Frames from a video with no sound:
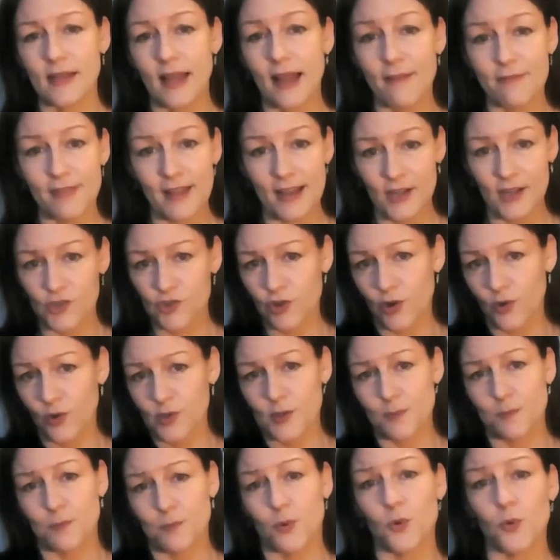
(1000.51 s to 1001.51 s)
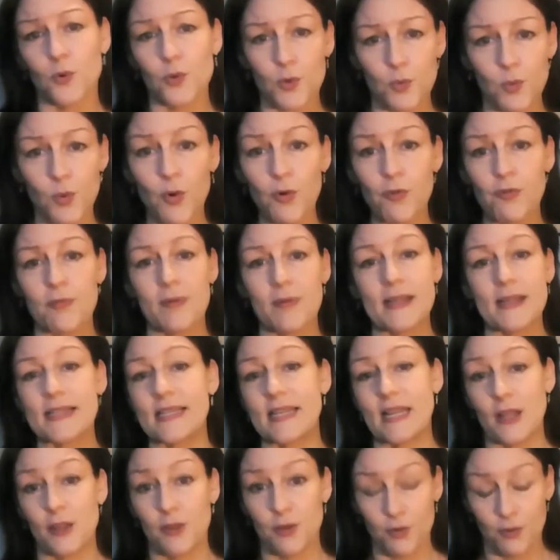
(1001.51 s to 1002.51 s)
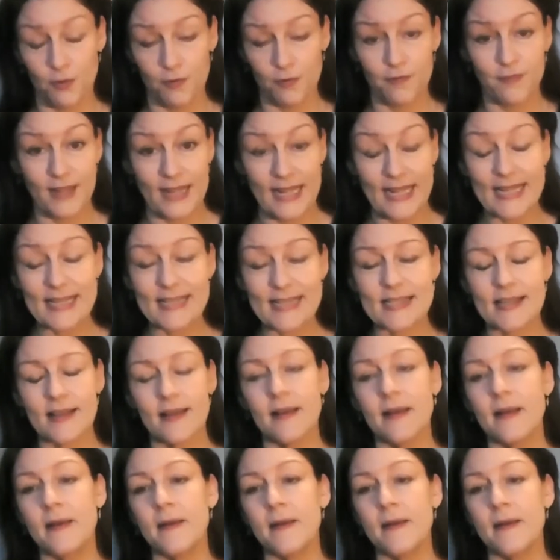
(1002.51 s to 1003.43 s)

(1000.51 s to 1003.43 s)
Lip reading: have that control to pull the wall from underneath your feet,